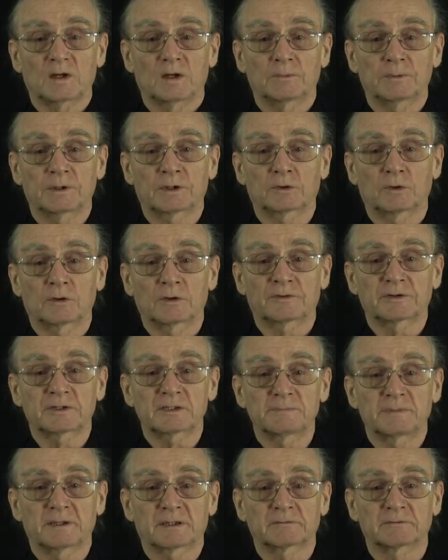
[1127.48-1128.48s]
We call
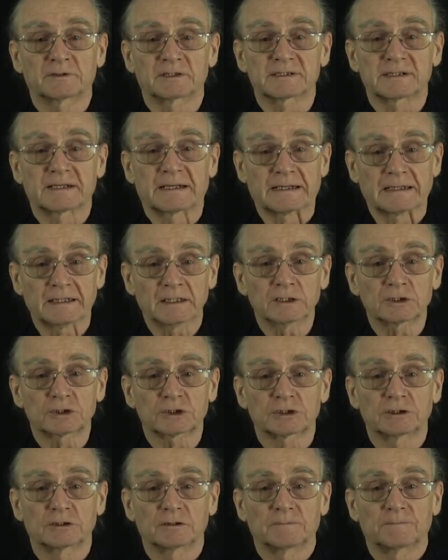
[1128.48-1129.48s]
this matrix
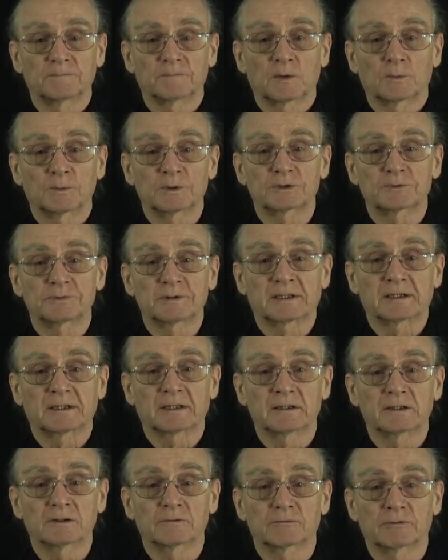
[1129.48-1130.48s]
H, which we
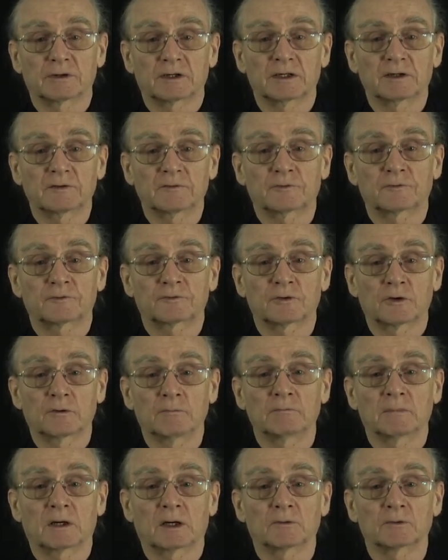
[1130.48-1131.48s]
can derive
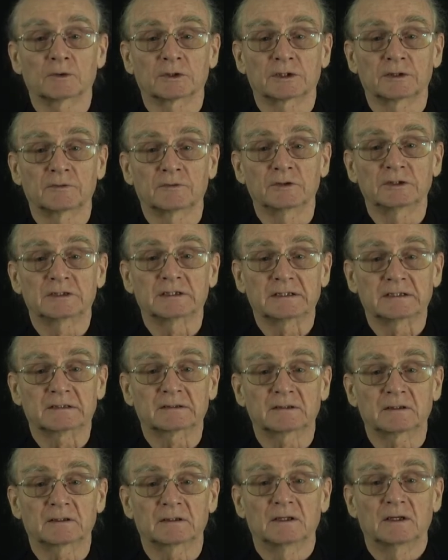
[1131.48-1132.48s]
from our given
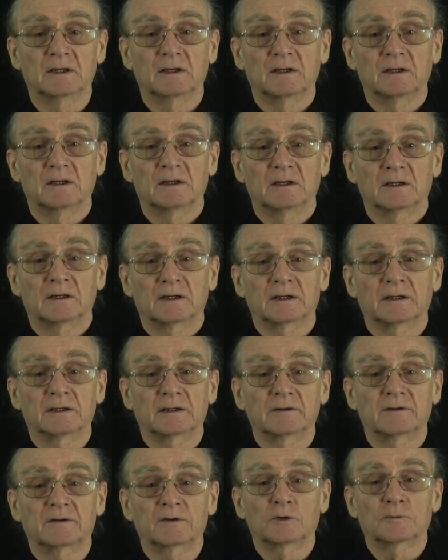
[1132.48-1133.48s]
data
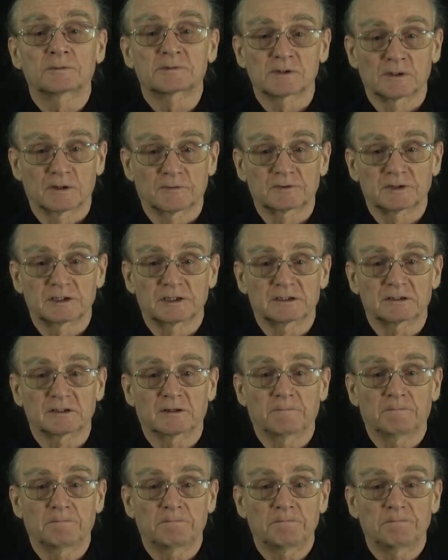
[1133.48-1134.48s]
and the observed
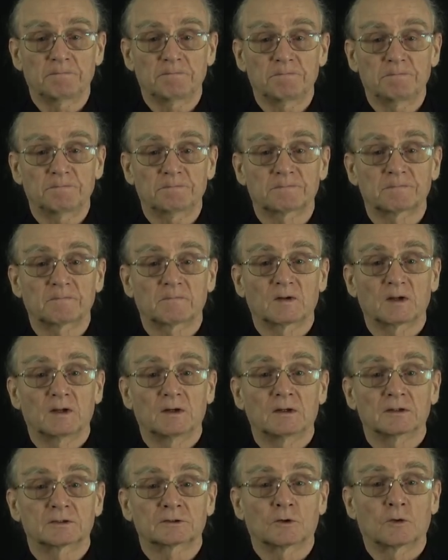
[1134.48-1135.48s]
data.
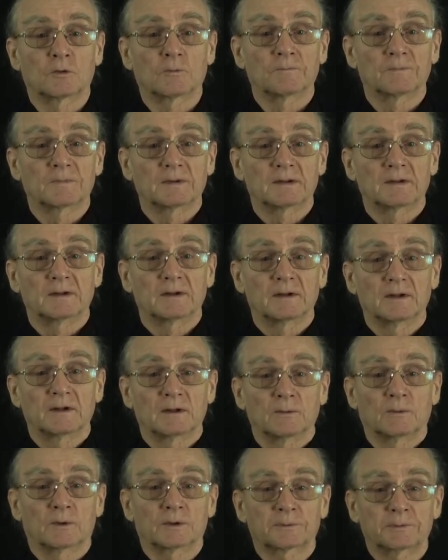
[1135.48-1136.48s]
So
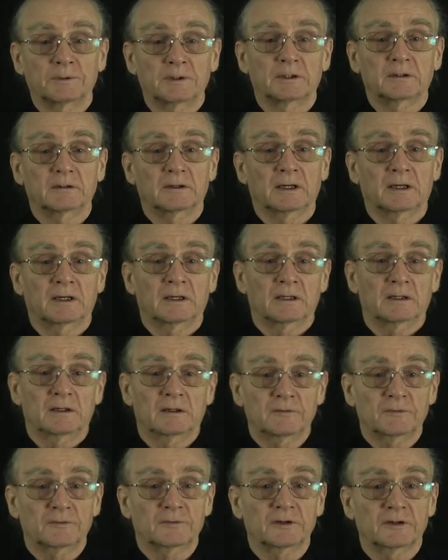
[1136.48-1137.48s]
what we
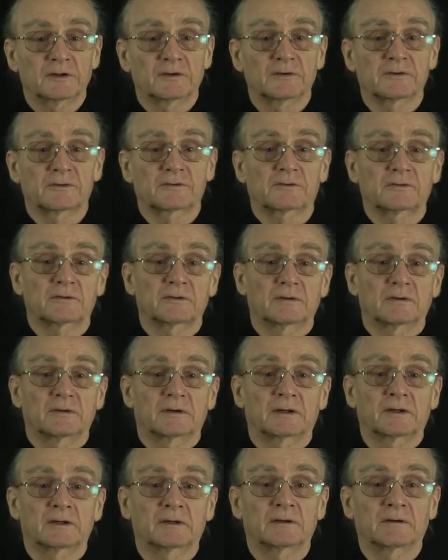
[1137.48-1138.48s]
have is
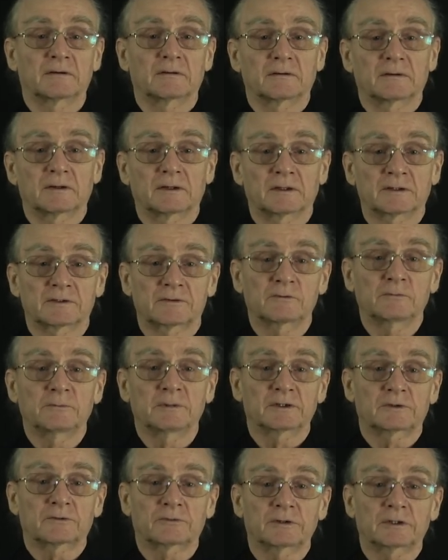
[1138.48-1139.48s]
a
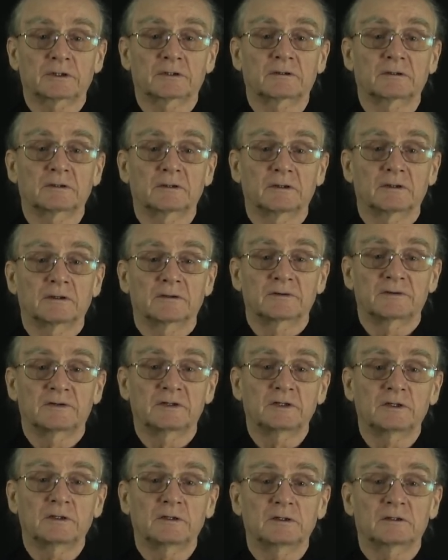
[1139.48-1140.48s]
asymmetric
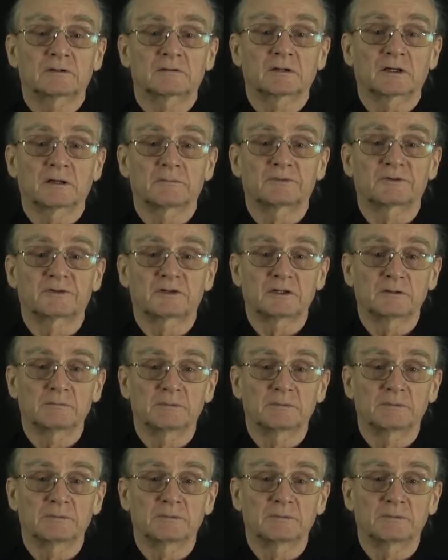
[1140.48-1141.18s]
D times D